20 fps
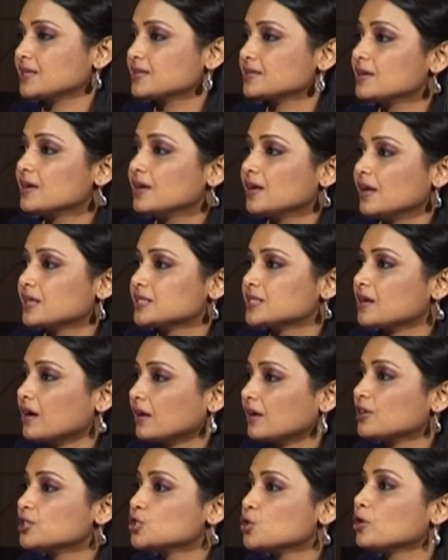there's it's a
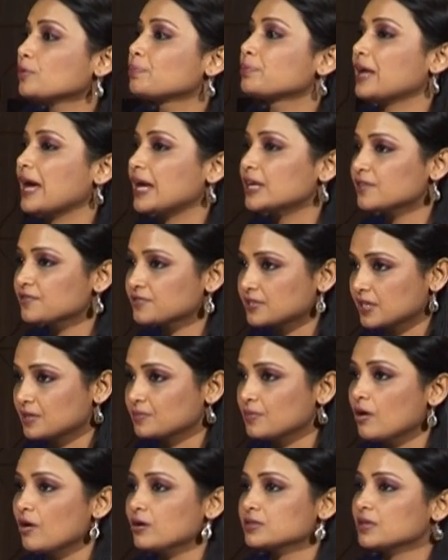Karan Johar brand of
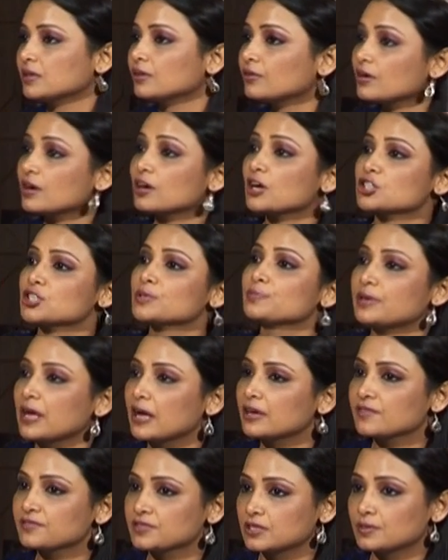cinema, or it's Anurag Kashyap
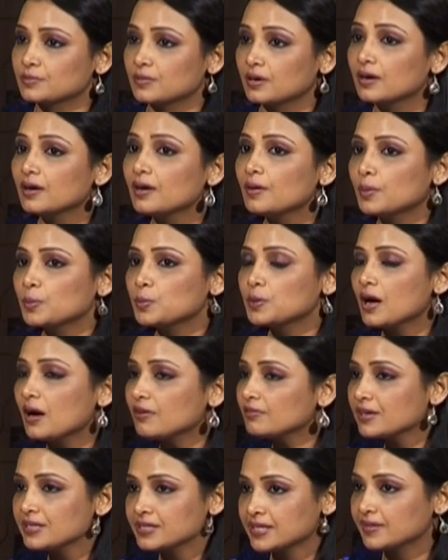brand of cinema. But we
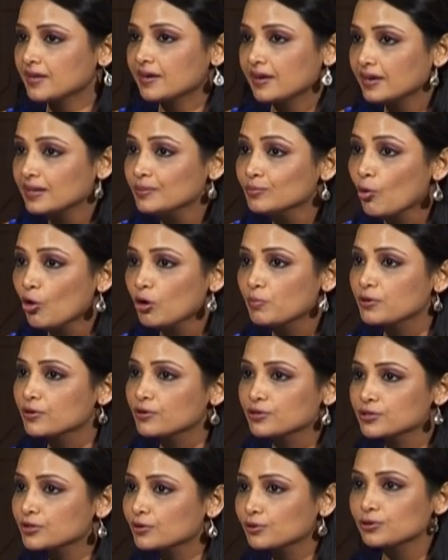can't really say that anymore
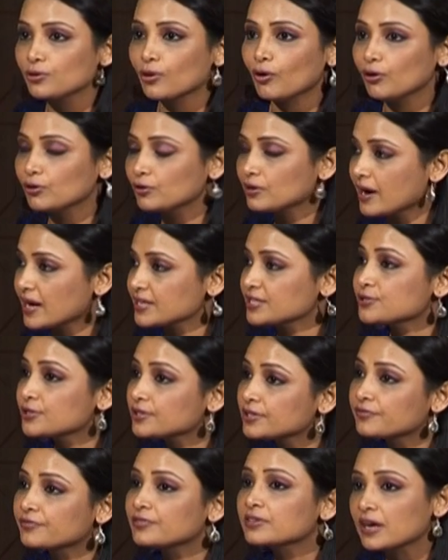because you know you, all you guys are
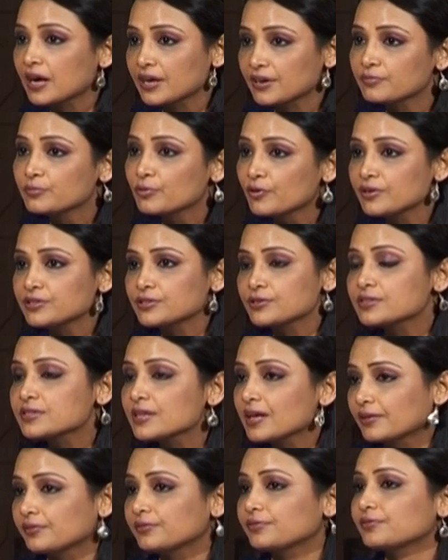doing different kind of movies
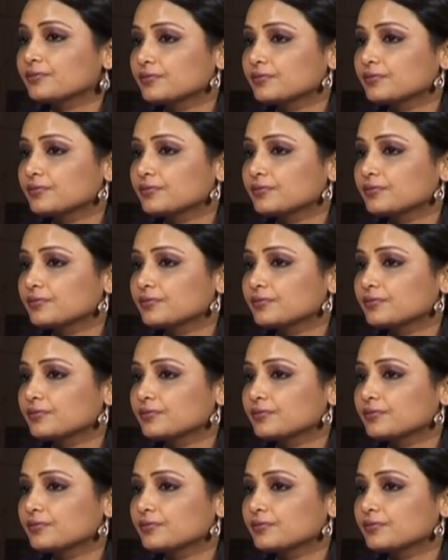yourself.